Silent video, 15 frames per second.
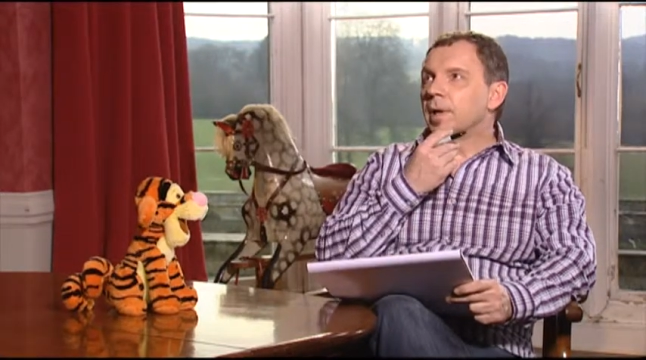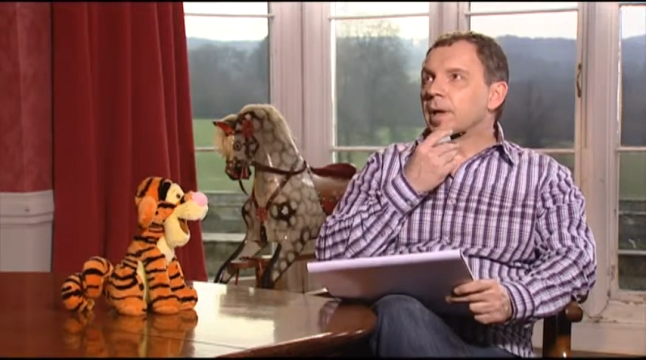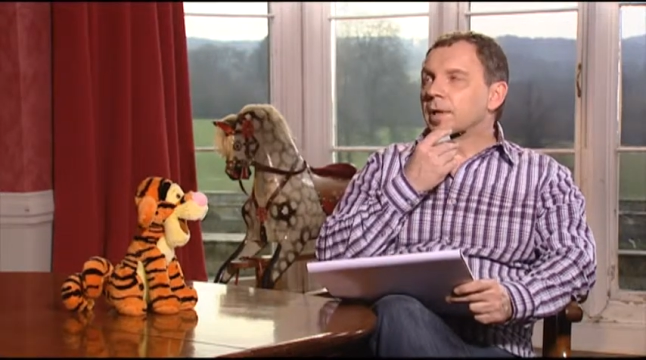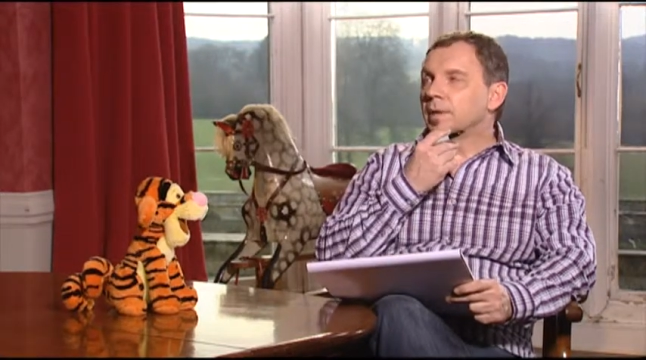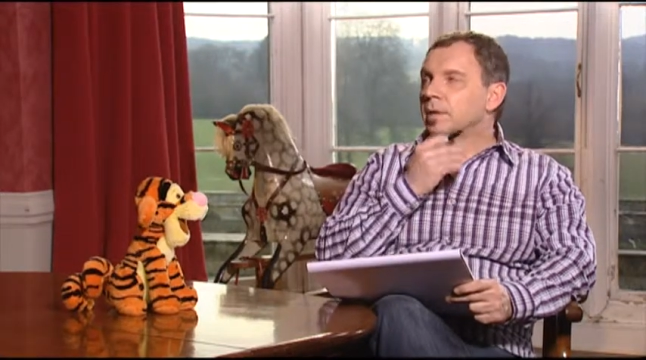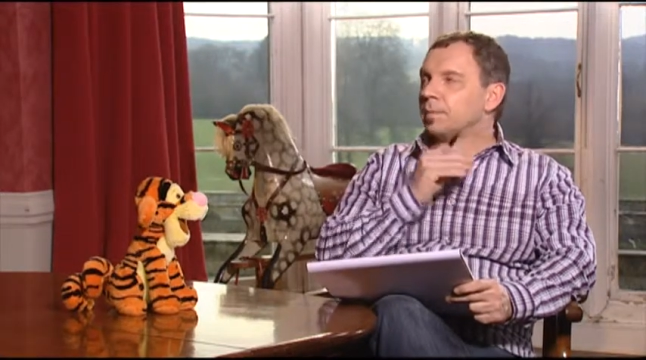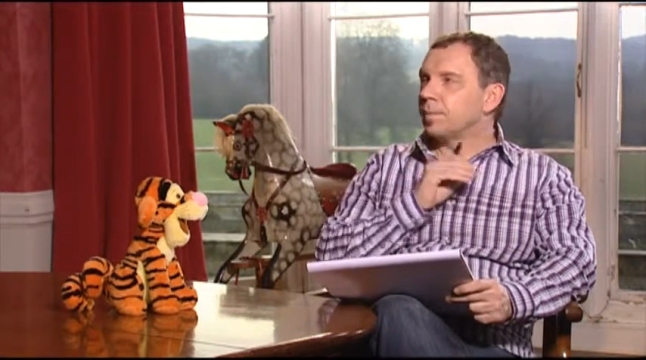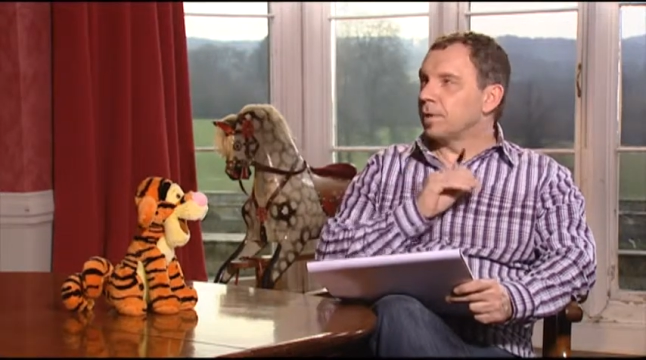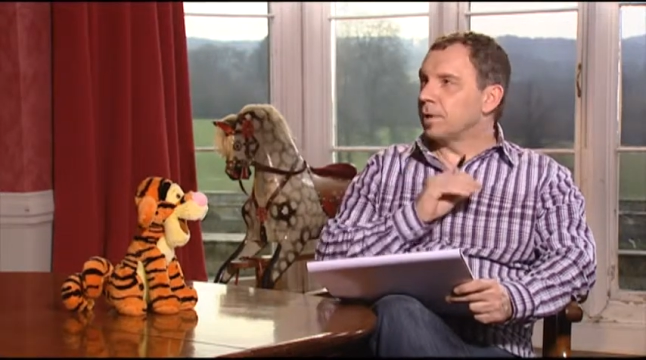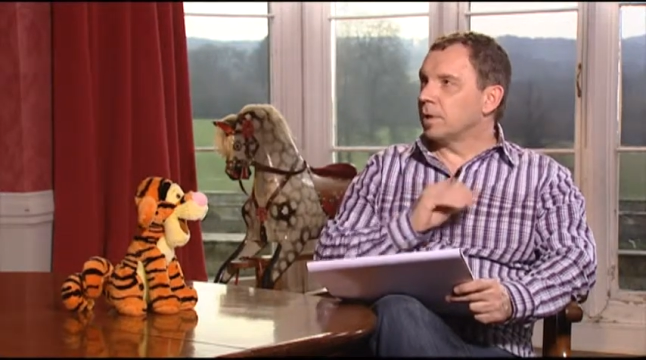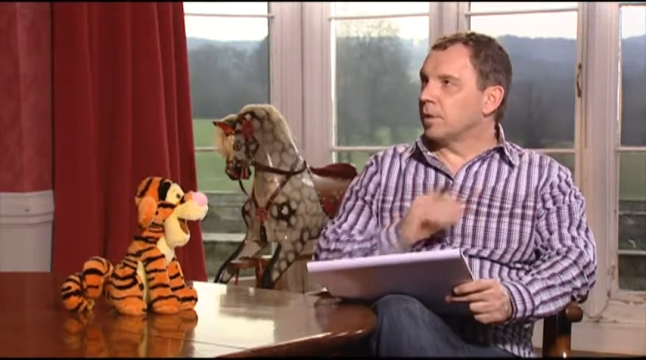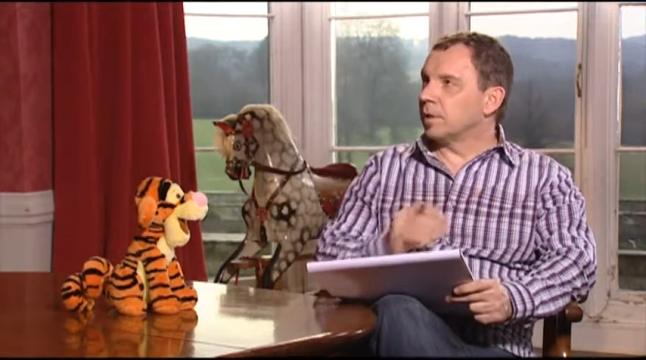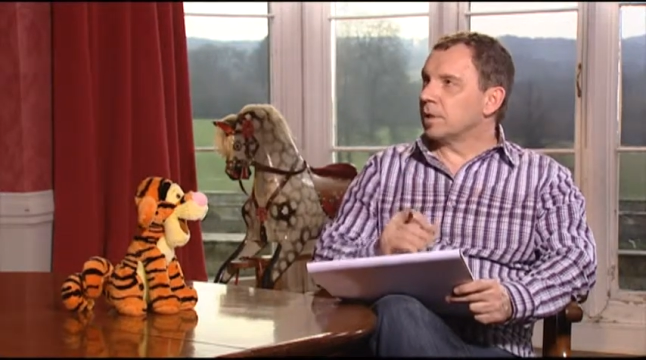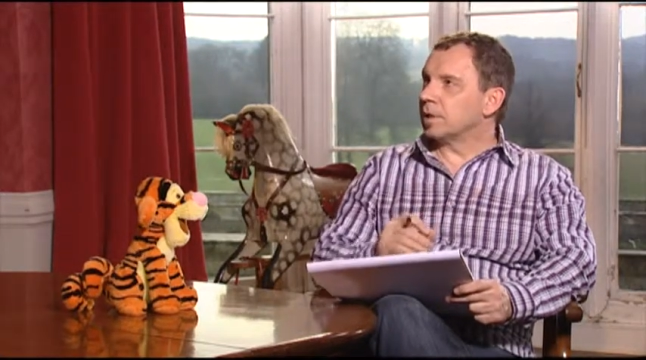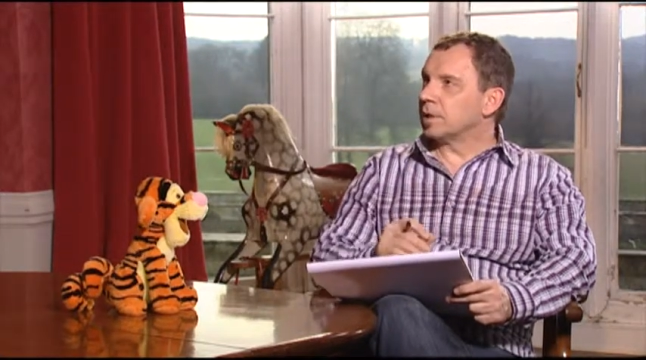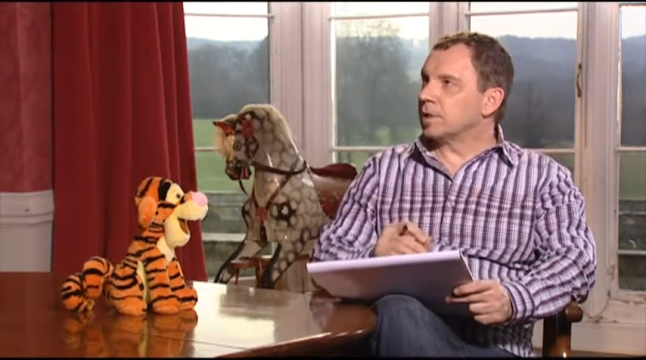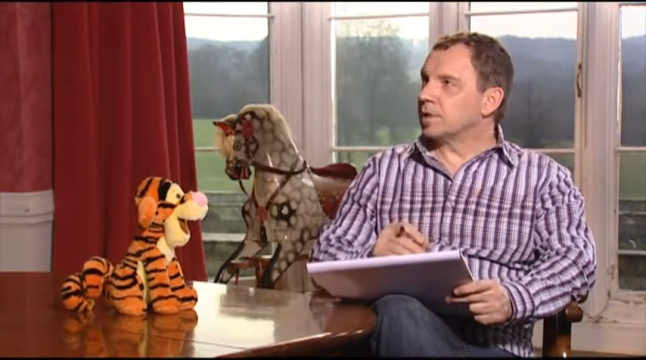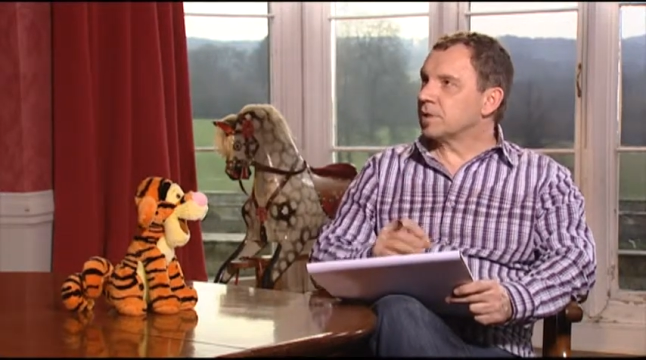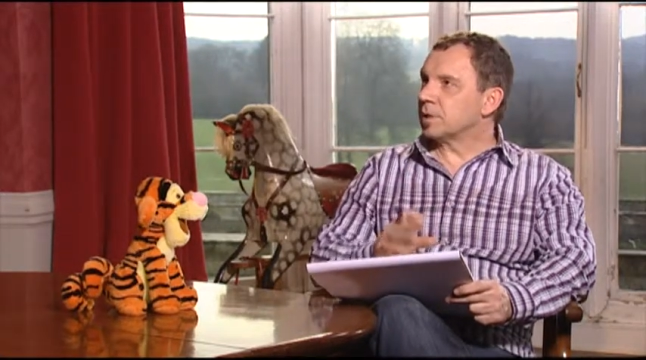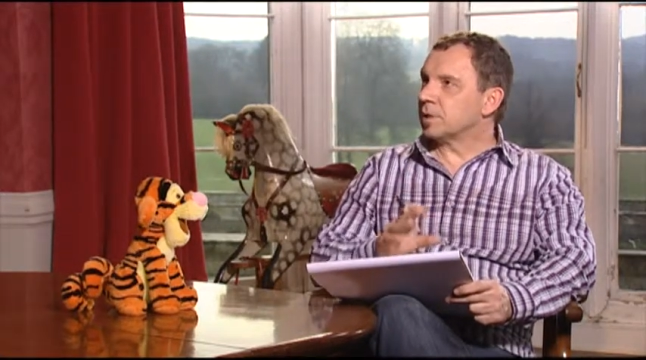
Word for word: I think, period, is